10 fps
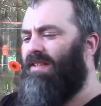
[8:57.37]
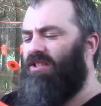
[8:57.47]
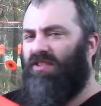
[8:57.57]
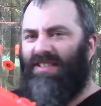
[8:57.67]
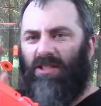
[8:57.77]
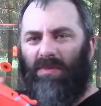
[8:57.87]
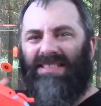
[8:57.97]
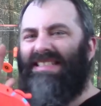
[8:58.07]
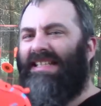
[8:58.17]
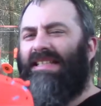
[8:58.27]
It's just a
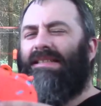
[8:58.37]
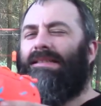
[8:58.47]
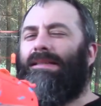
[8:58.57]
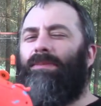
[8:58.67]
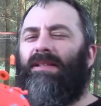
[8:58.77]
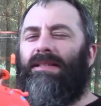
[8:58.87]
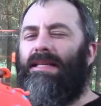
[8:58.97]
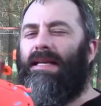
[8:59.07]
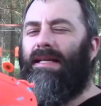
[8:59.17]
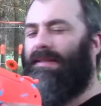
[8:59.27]
little bit
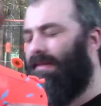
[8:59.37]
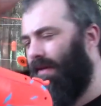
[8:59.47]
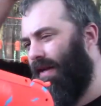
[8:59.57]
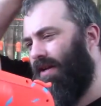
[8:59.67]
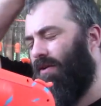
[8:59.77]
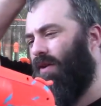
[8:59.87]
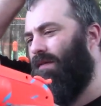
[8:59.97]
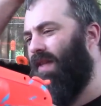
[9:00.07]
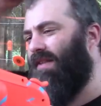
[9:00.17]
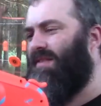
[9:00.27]
nicer, and I don't know
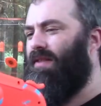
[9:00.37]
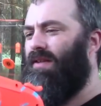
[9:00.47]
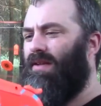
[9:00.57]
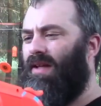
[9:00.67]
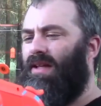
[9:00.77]
if that's the